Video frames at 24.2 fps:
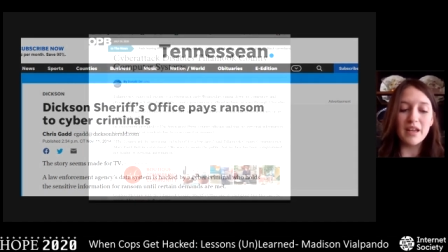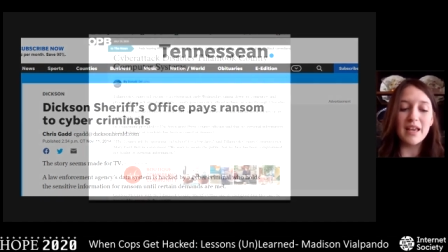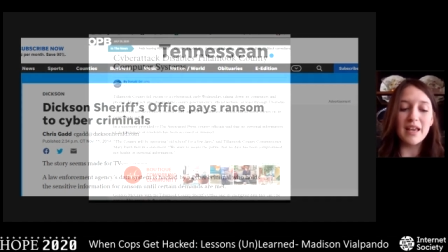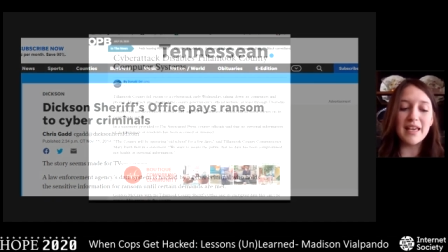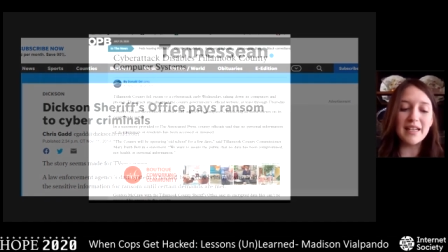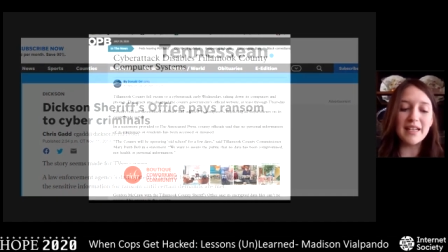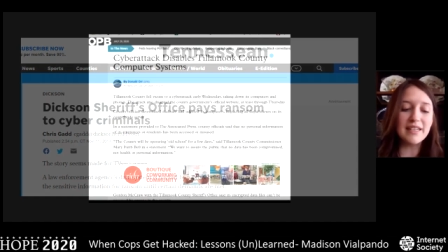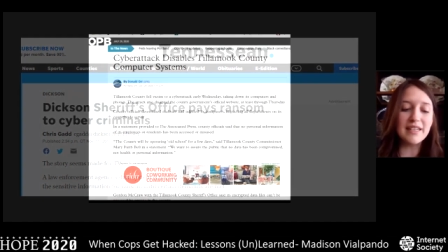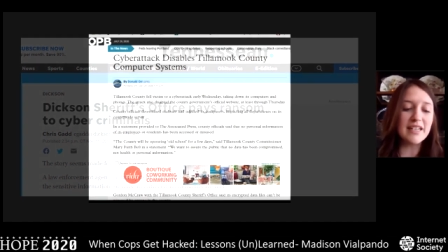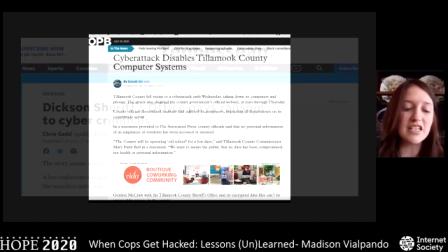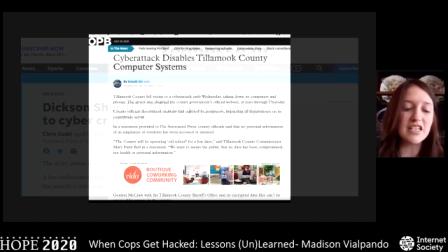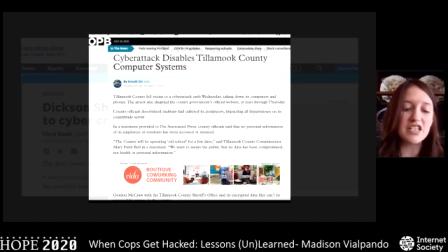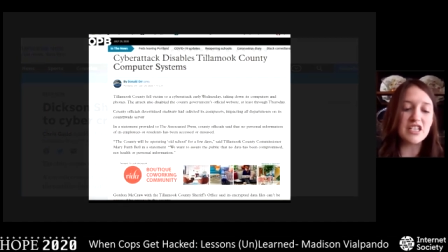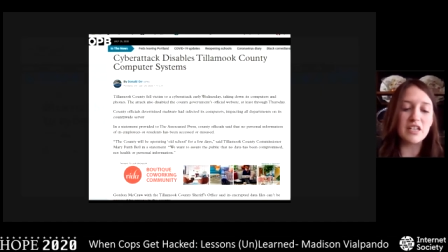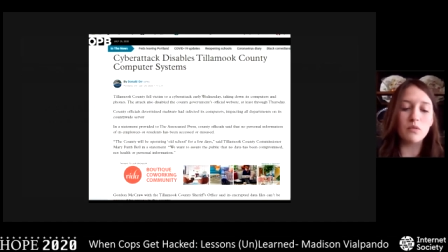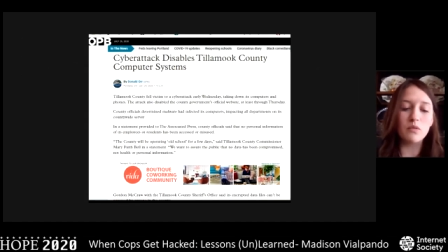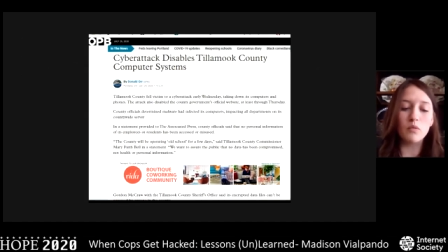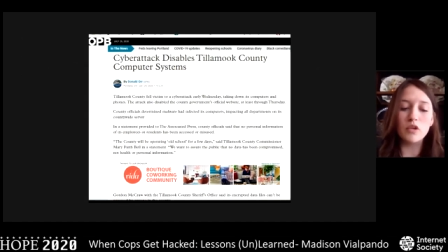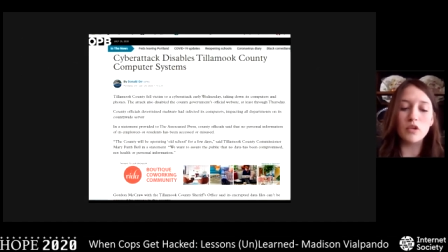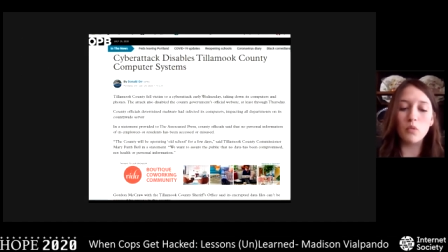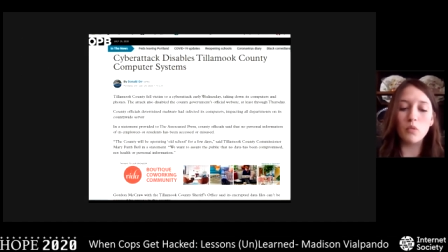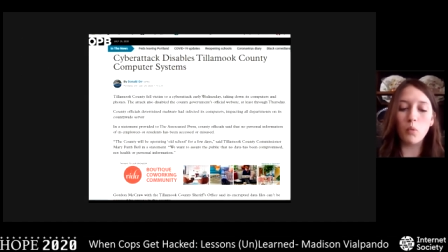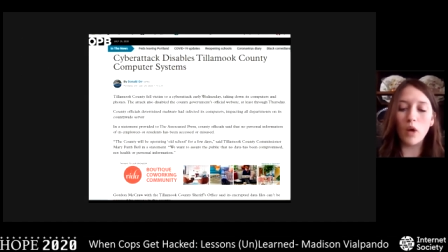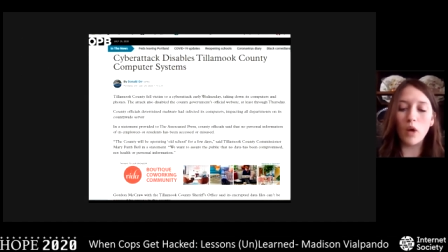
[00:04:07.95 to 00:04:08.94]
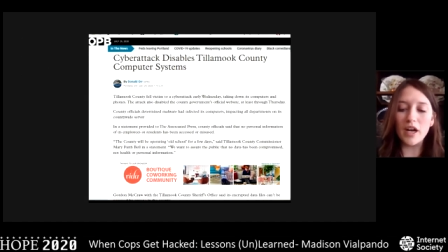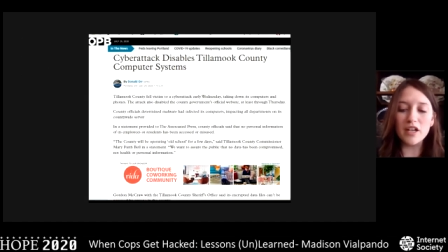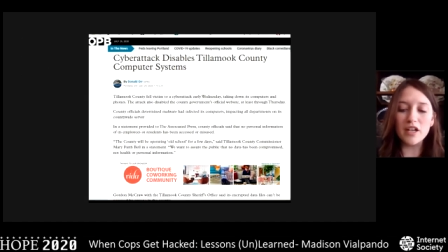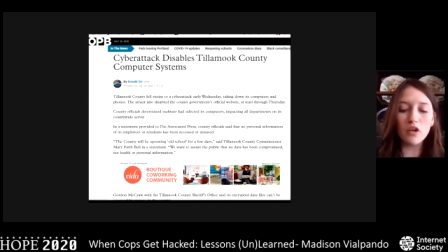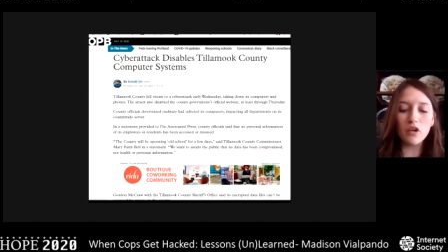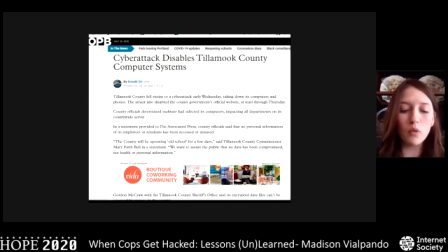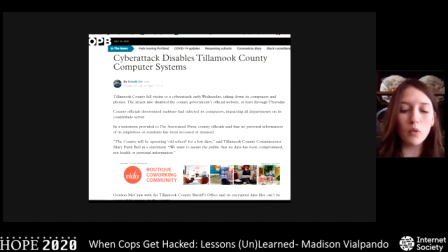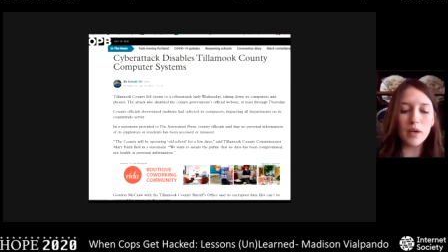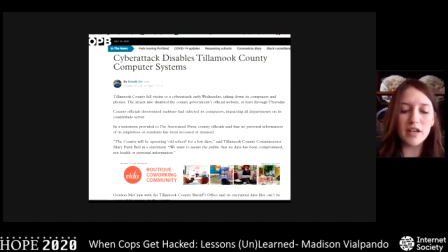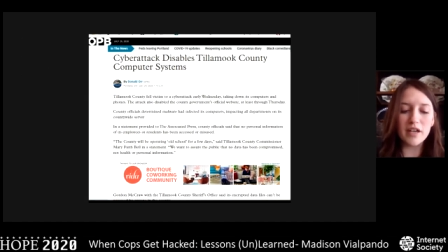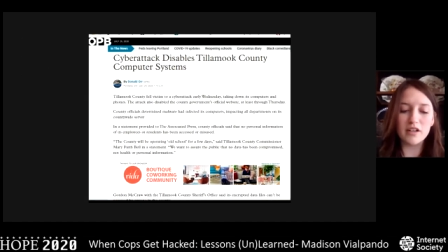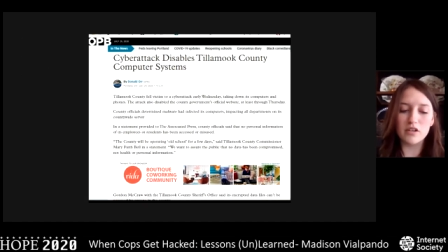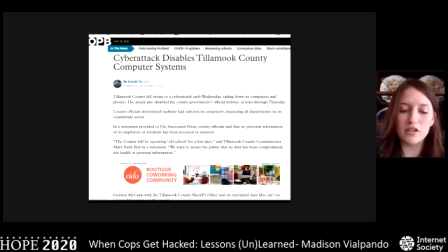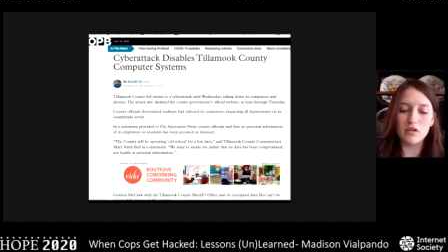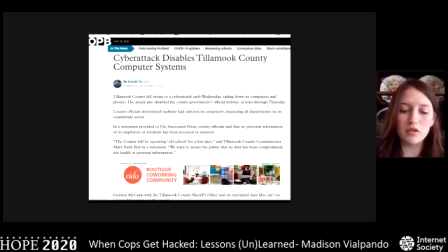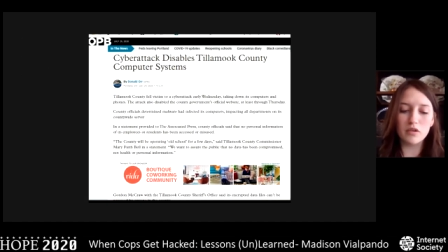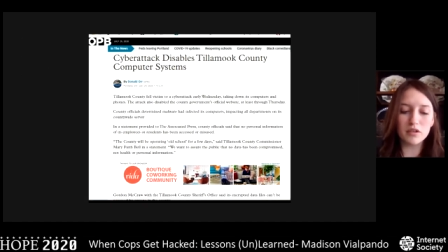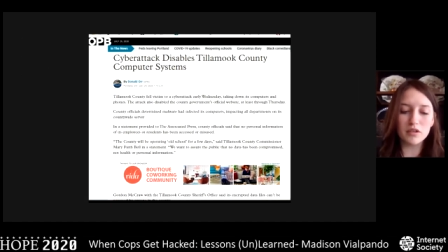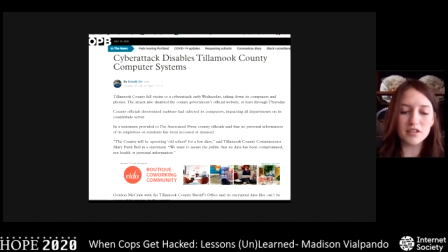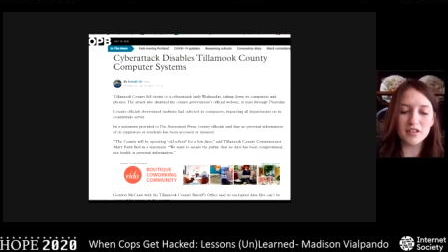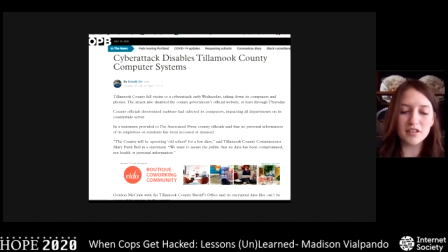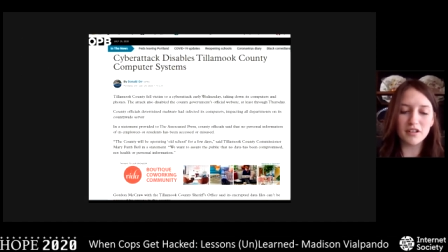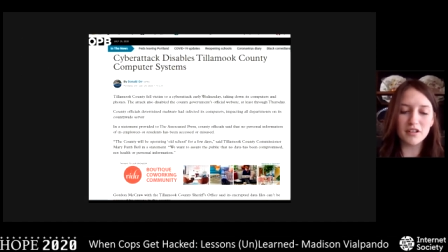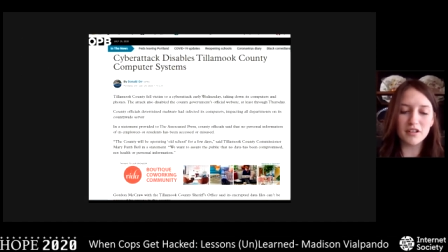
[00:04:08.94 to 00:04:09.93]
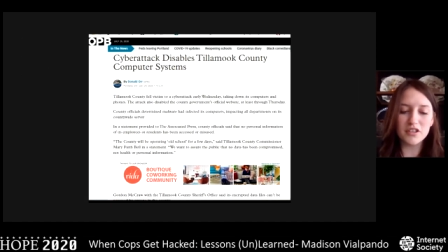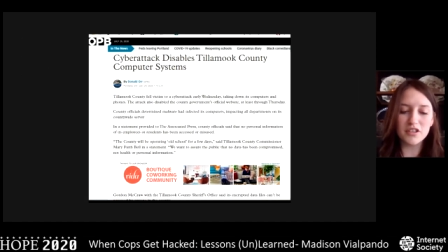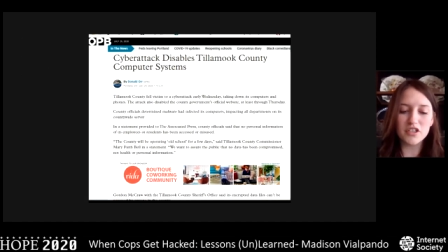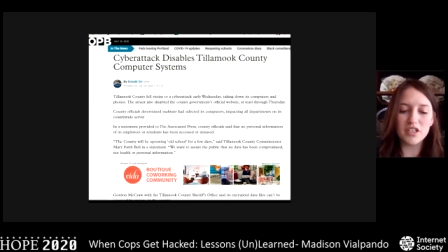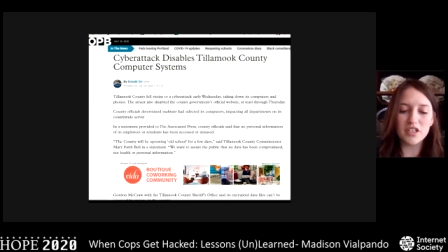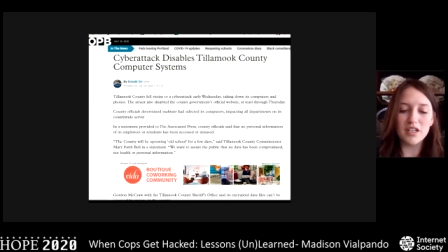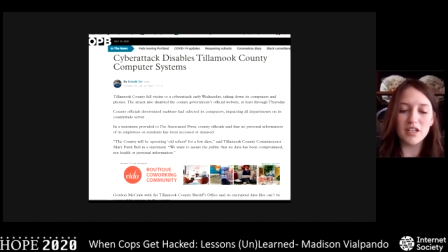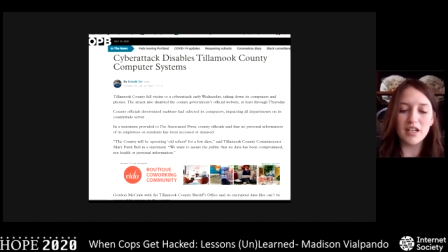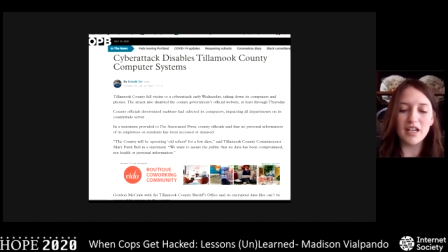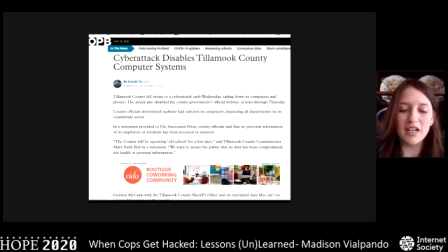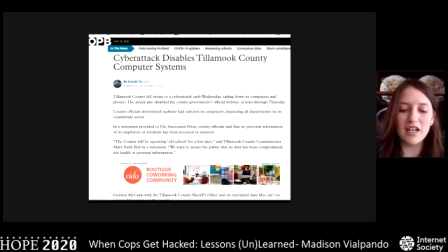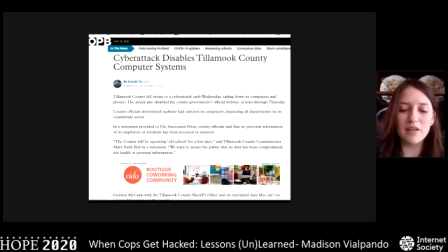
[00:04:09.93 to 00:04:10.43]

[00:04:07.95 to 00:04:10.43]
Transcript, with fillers: In addition, with one quick Google search,